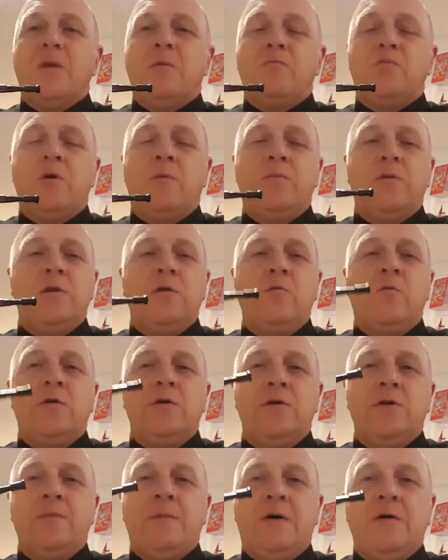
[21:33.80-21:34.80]
Probably one
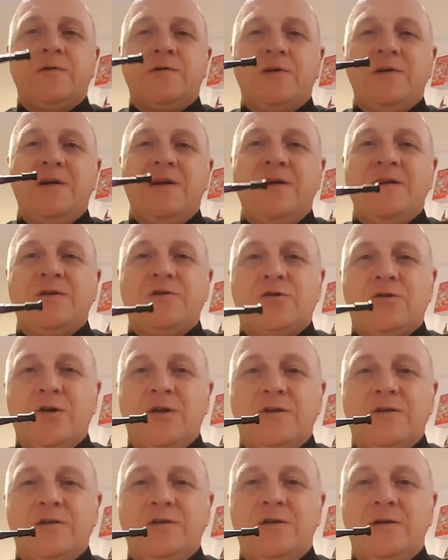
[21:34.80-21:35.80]
of the most
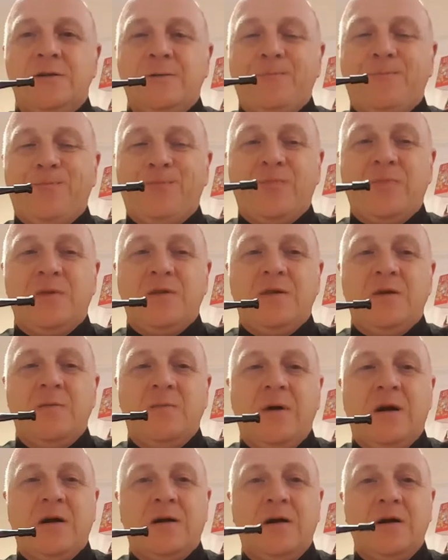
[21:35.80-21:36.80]
interesting
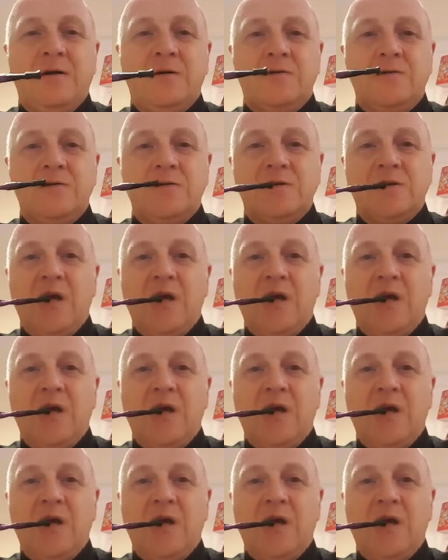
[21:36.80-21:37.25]
tobaccos